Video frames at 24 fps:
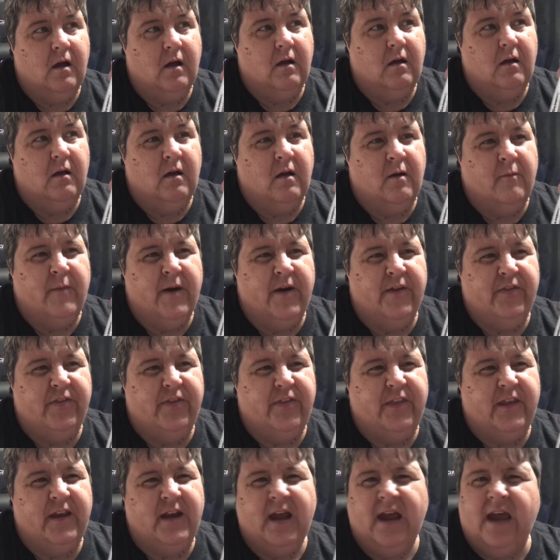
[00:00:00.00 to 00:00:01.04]
a month
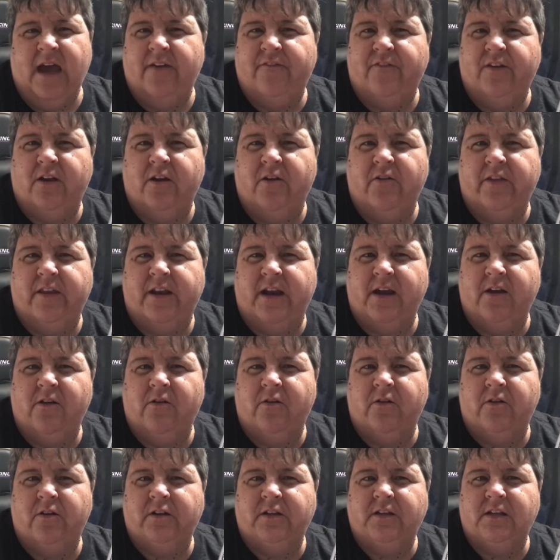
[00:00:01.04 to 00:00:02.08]
and a half ago that I
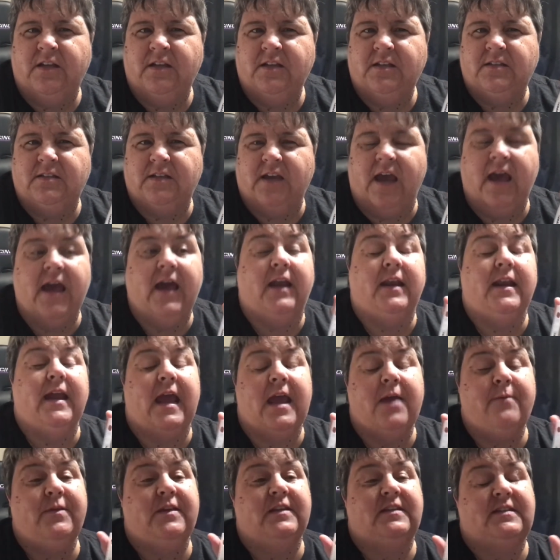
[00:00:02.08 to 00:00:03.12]
ordered this. And
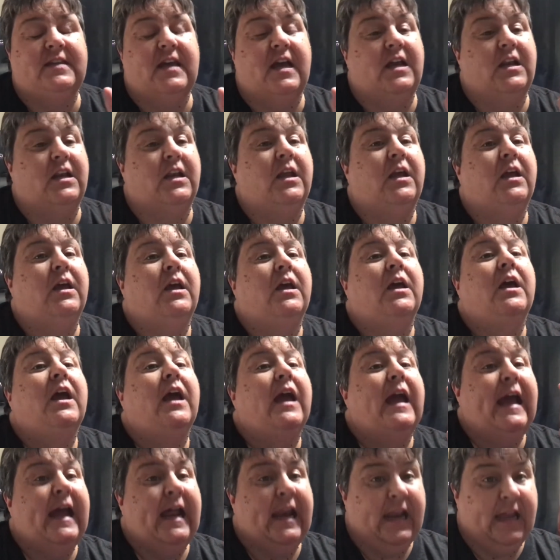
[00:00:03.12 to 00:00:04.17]
Amy said
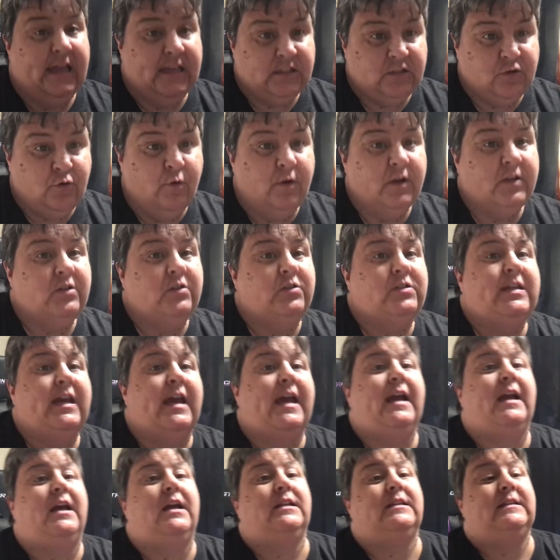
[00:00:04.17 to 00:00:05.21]
it is going to
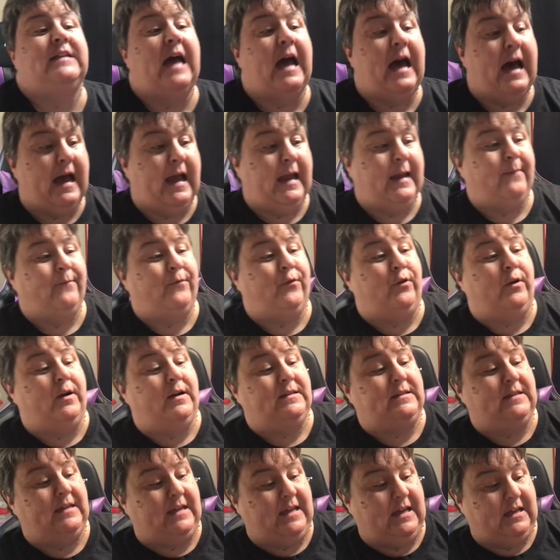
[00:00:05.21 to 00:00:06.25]
take time for it
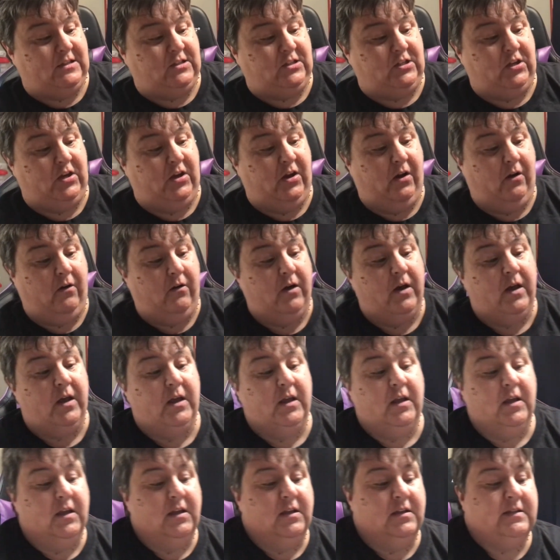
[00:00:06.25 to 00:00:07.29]
to get to you.
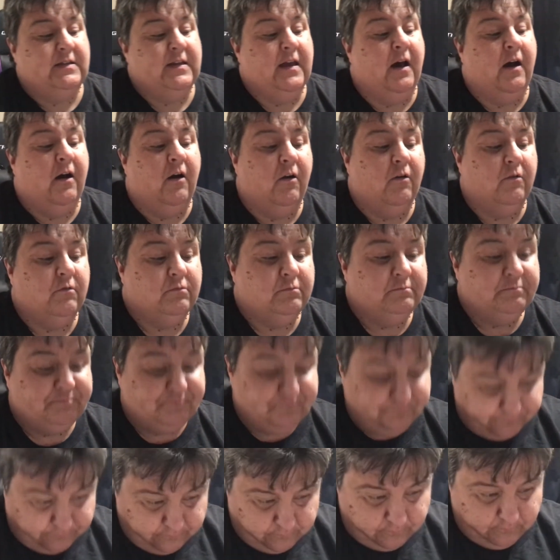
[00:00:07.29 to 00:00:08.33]
So,
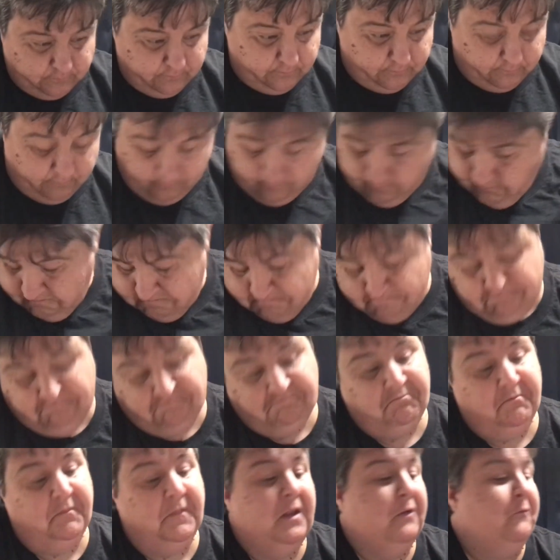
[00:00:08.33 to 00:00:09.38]

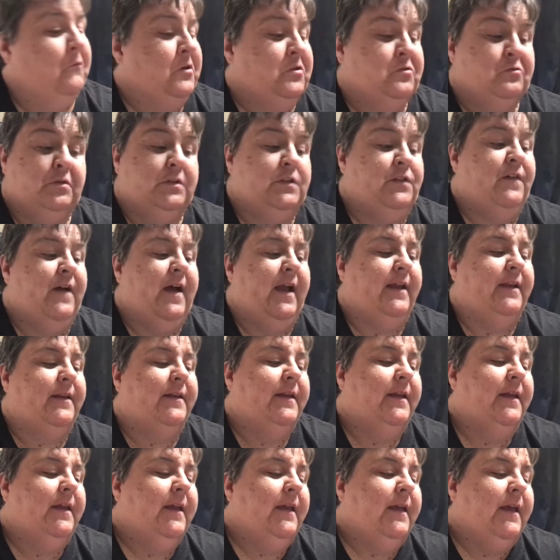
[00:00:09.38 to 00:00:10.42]
which was fine.
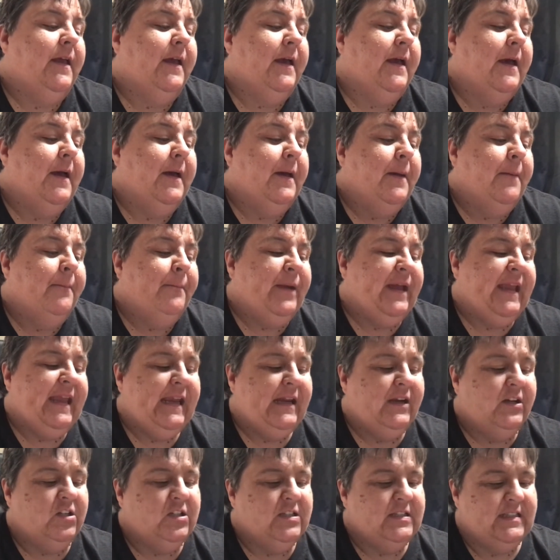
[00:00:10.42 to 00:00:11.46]
But
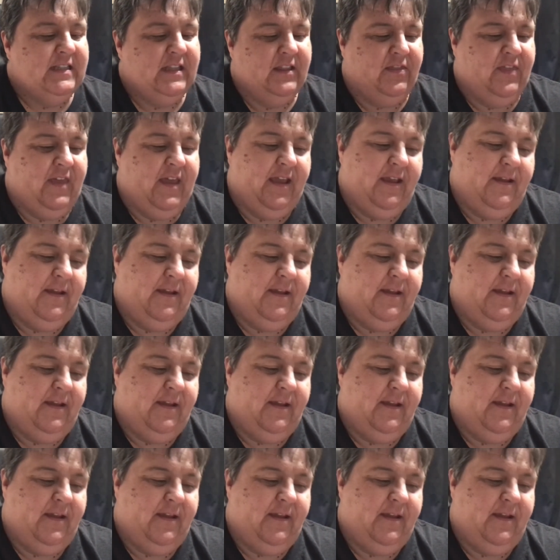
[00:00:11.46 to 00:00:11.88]
here's the thing.